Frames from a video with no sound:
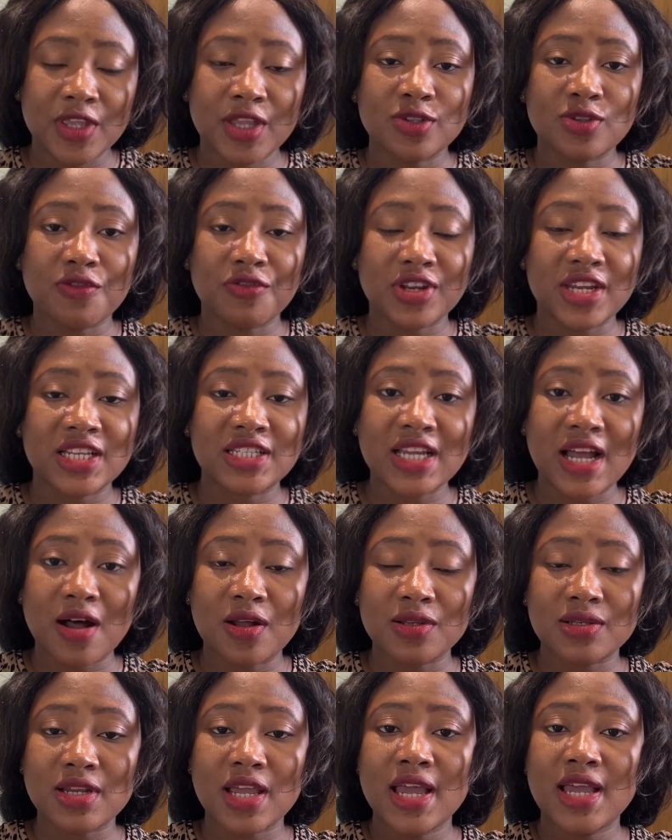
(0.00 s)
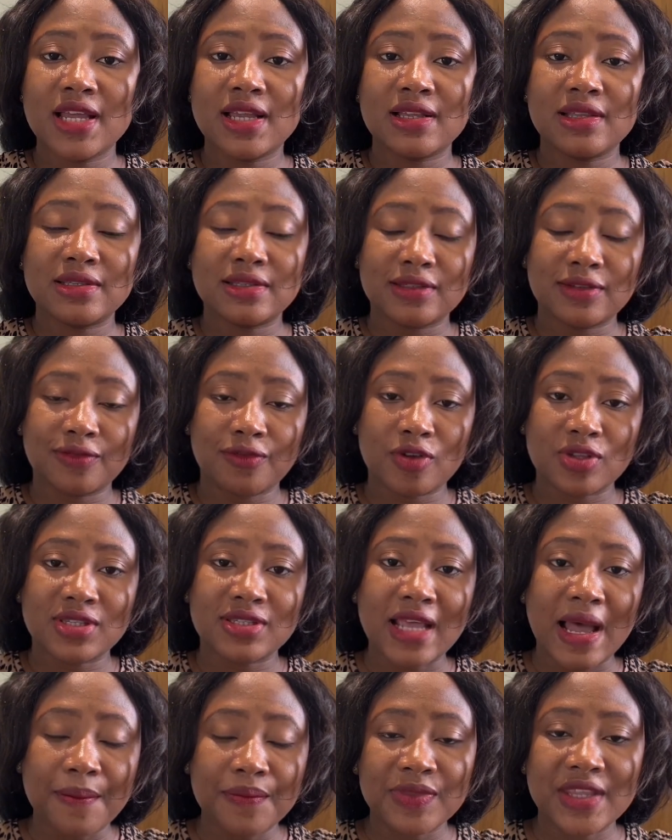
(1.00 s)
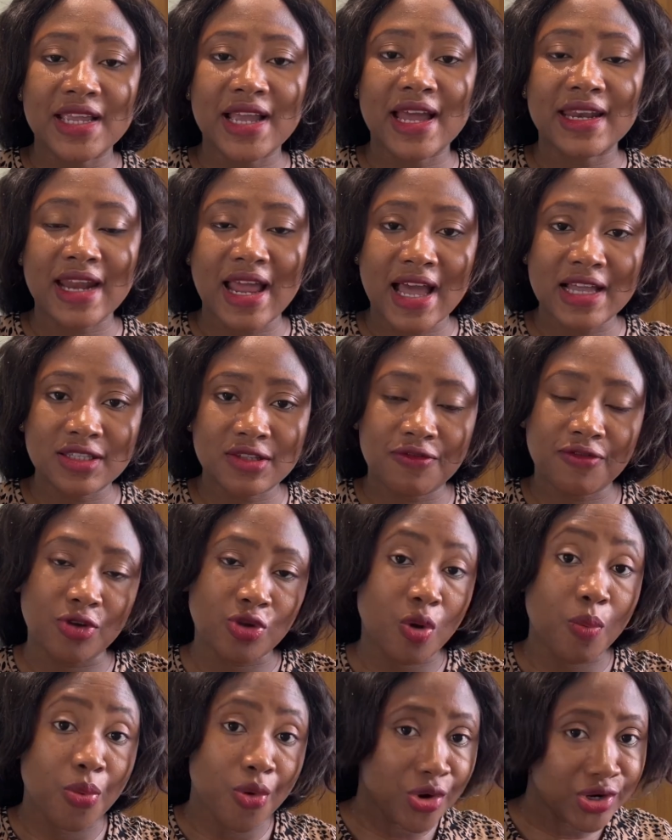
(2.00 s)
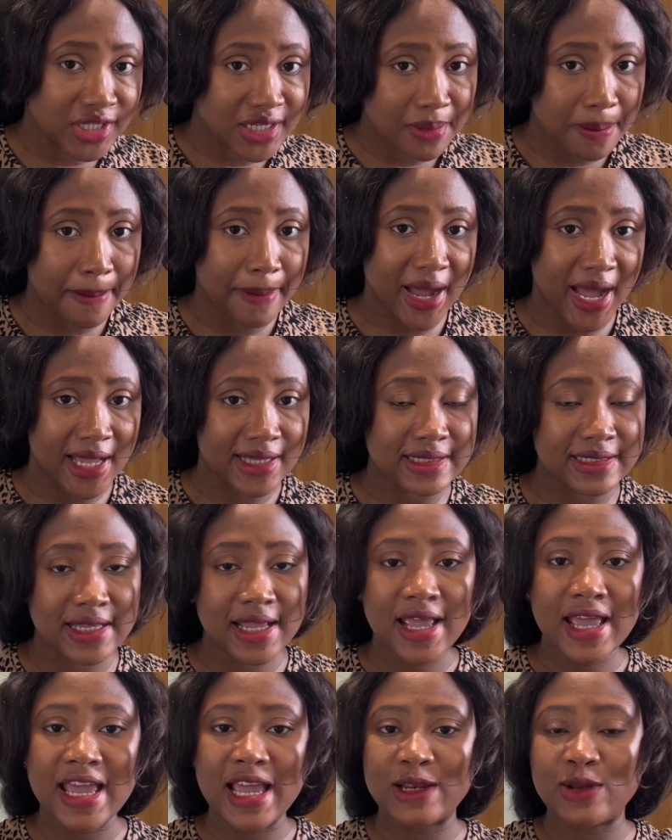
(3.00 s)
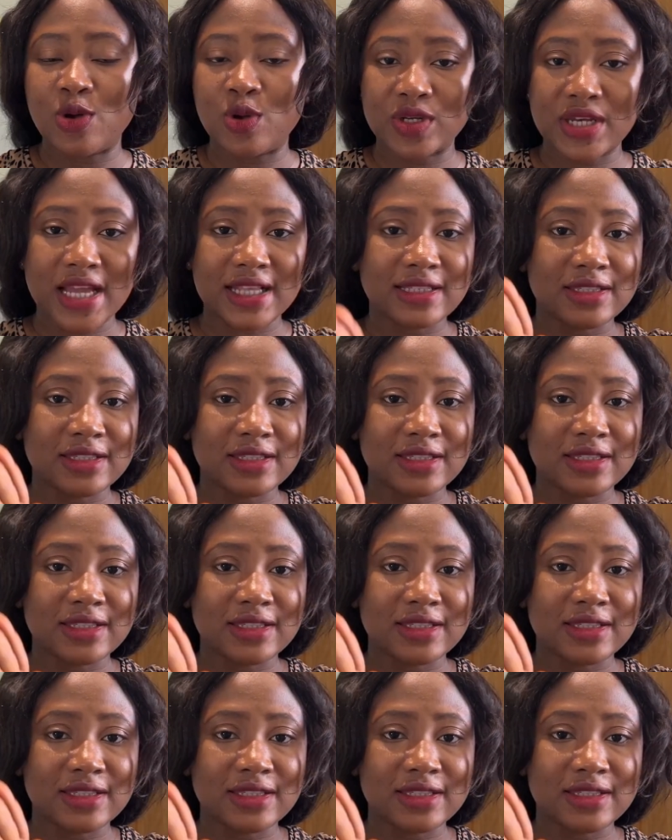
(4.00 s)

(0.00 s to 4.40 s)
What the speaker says: So for the child, for some, they can ask you for your boarding pass and all that.